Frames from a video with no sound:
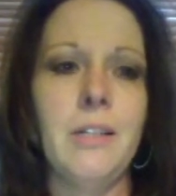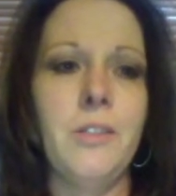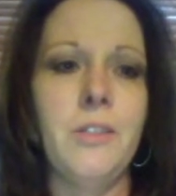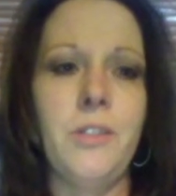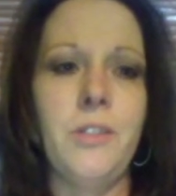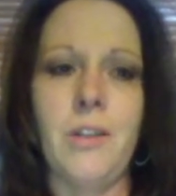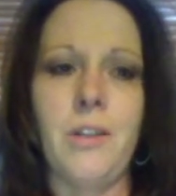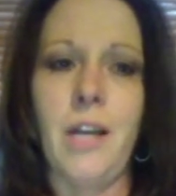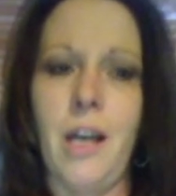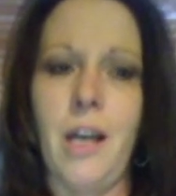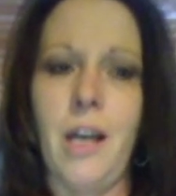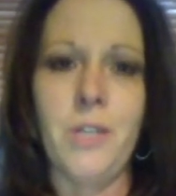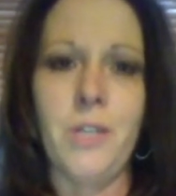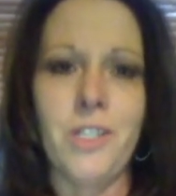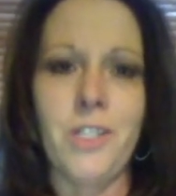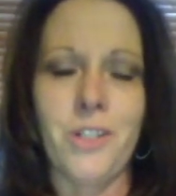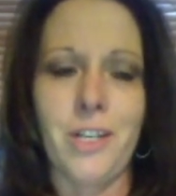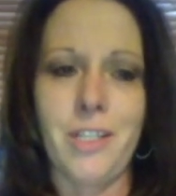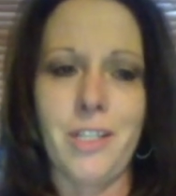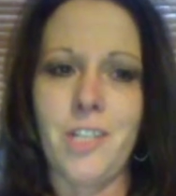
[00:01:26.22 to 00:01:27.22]
Do not
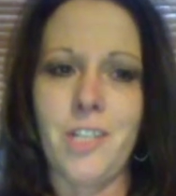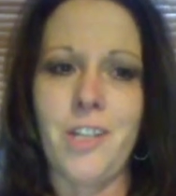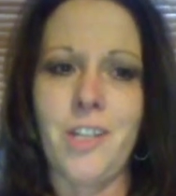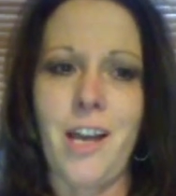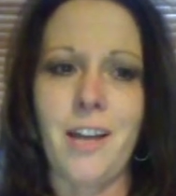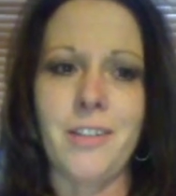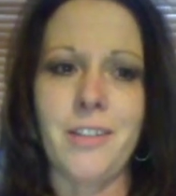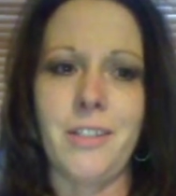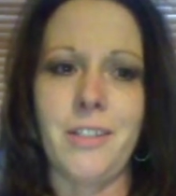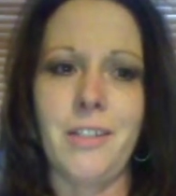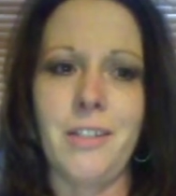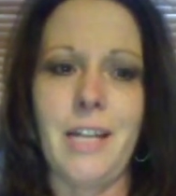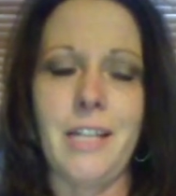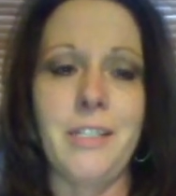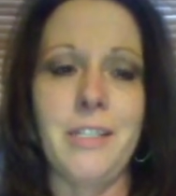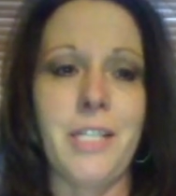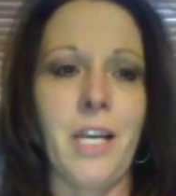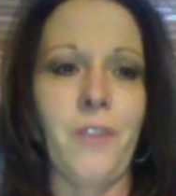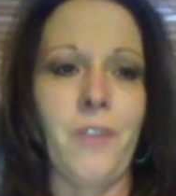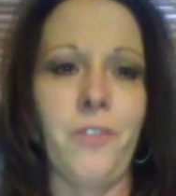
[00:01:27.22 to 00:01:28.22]
always trust a doctor,
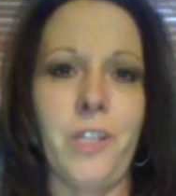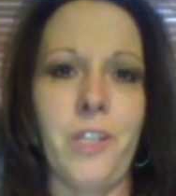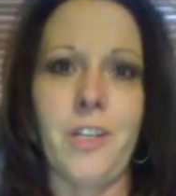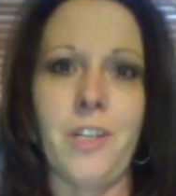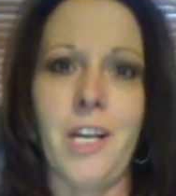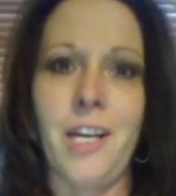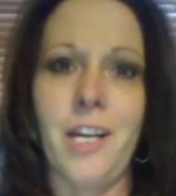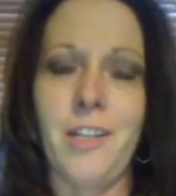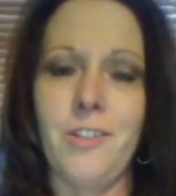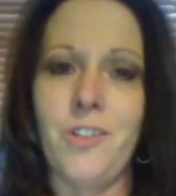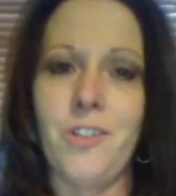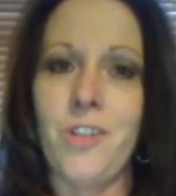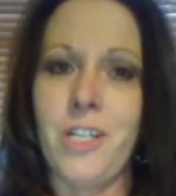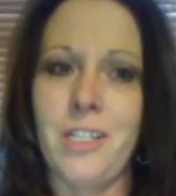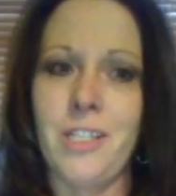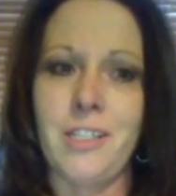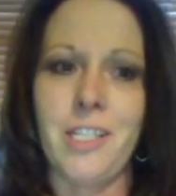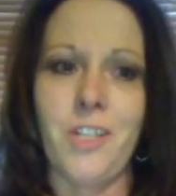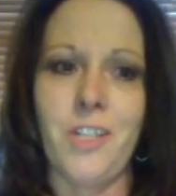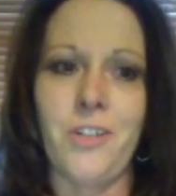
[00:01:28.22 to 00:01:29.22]
and definitely do not
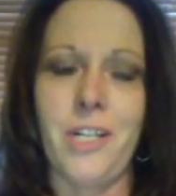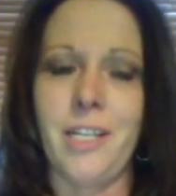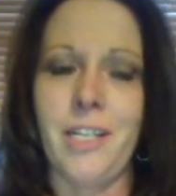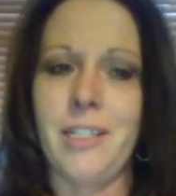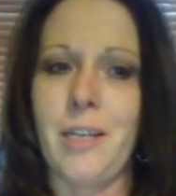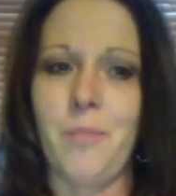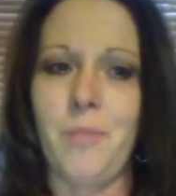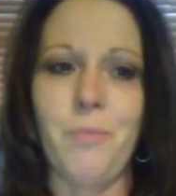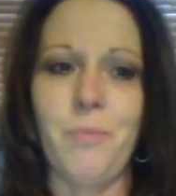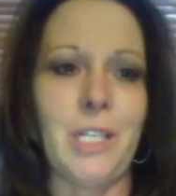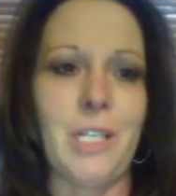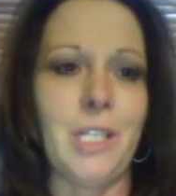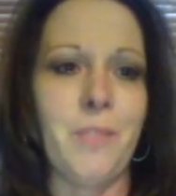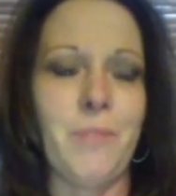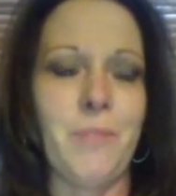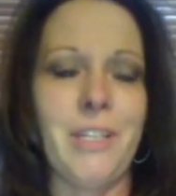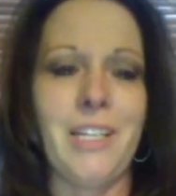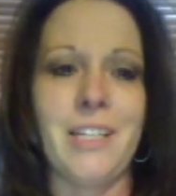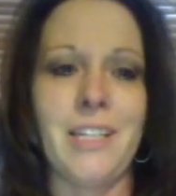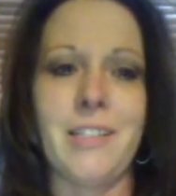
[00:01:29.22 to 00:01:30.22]
trust the drug
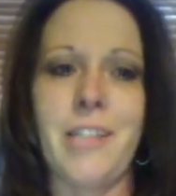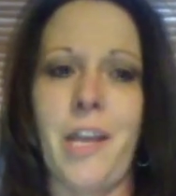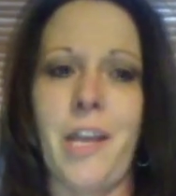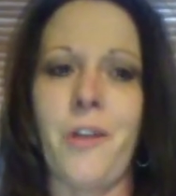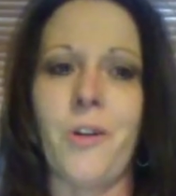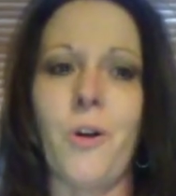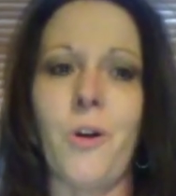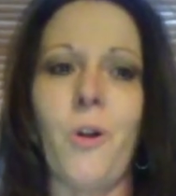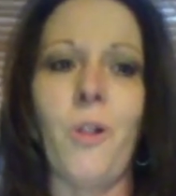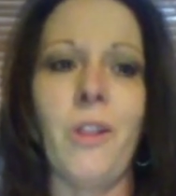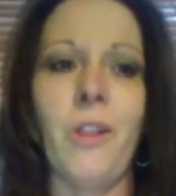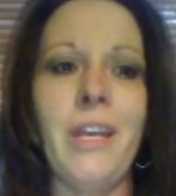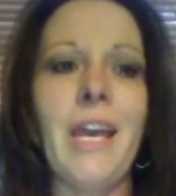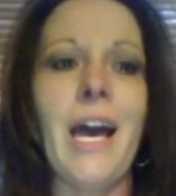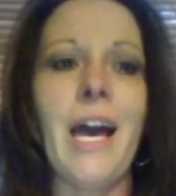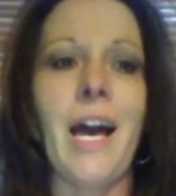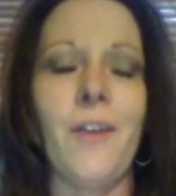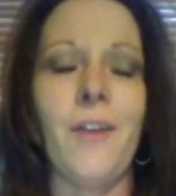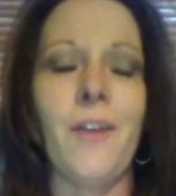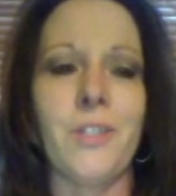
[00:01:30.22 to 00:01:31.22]
companies, because they are
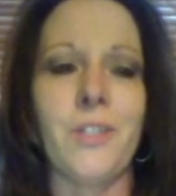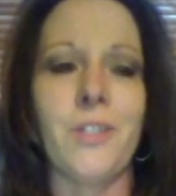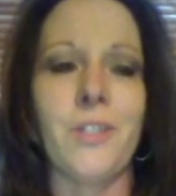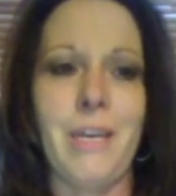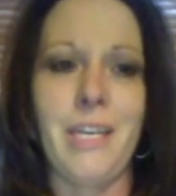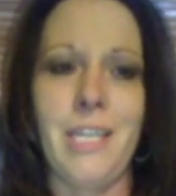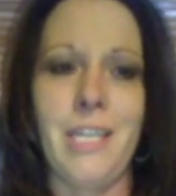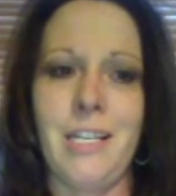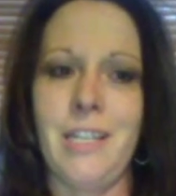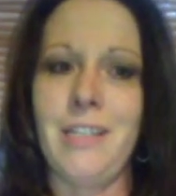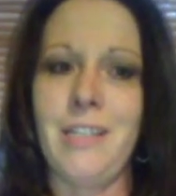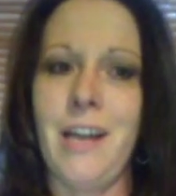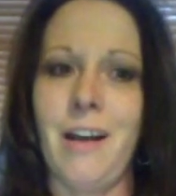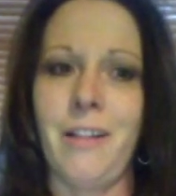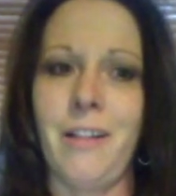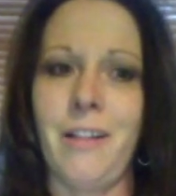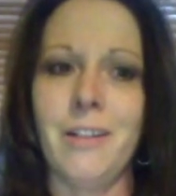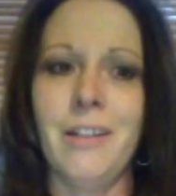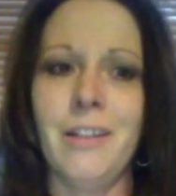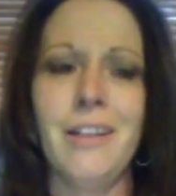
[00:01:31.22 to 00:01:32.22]
only after making a
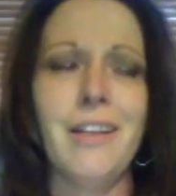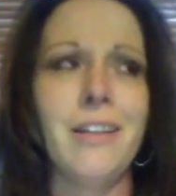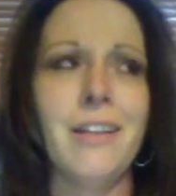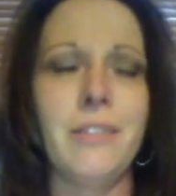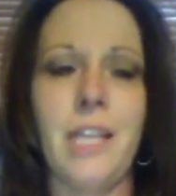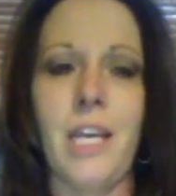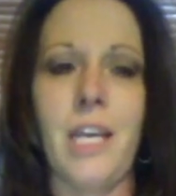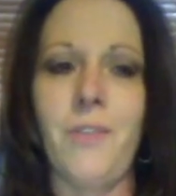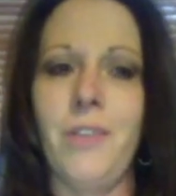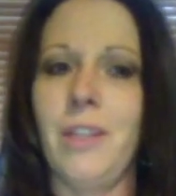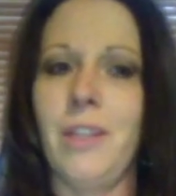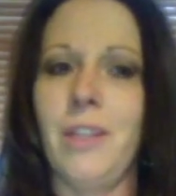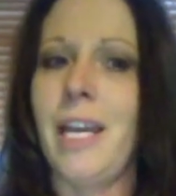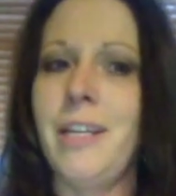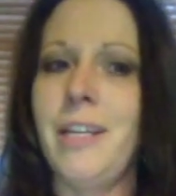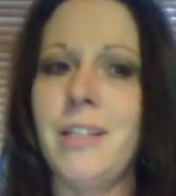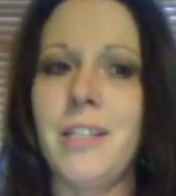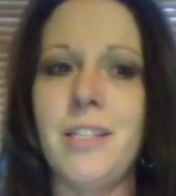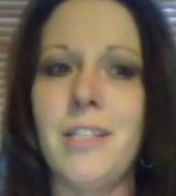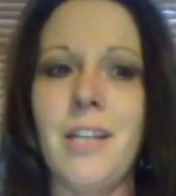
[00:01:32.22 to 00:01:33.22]
dollar. They even
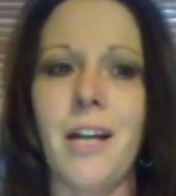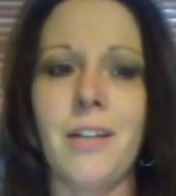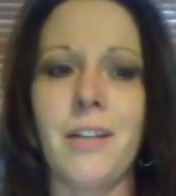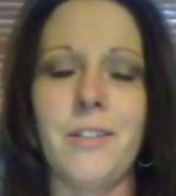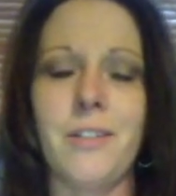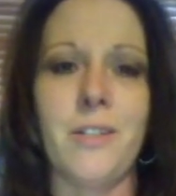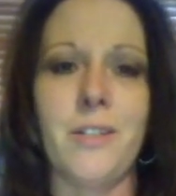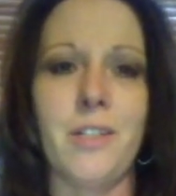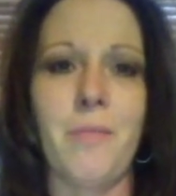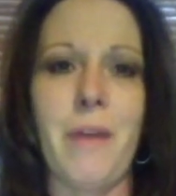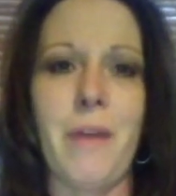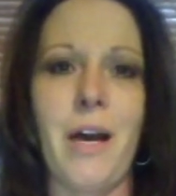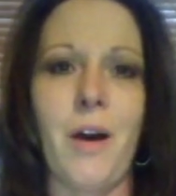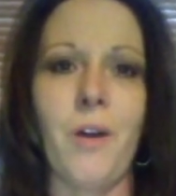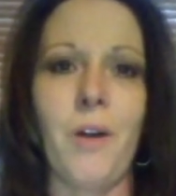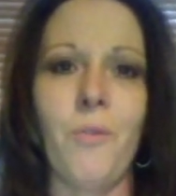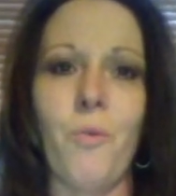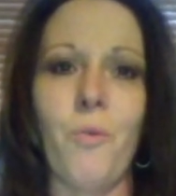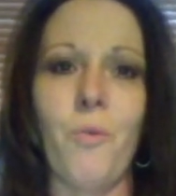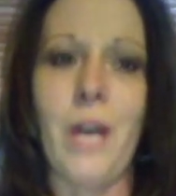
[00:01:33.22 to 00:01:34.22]
lie to the doctors
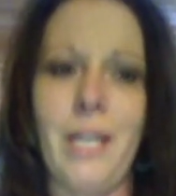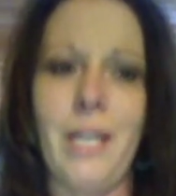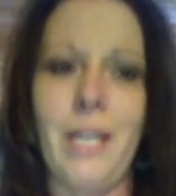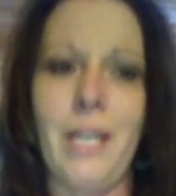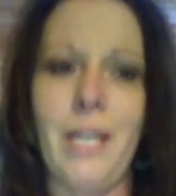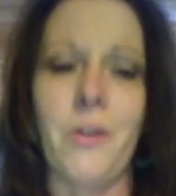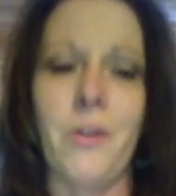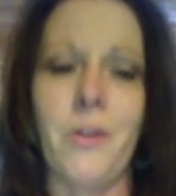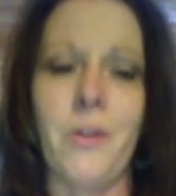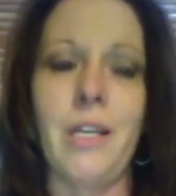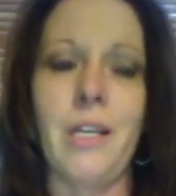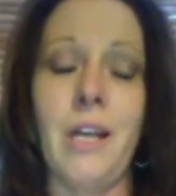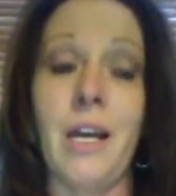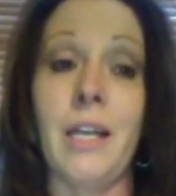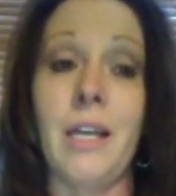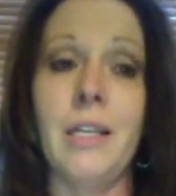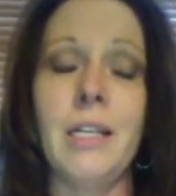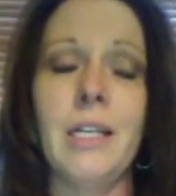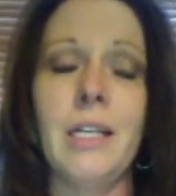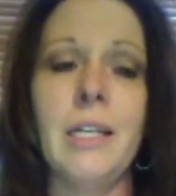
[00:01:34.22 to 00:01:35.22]
about what is going
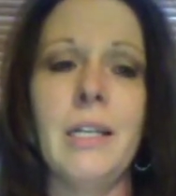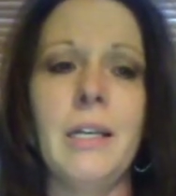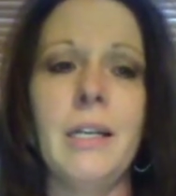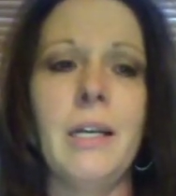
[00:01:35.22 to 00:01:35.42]
on.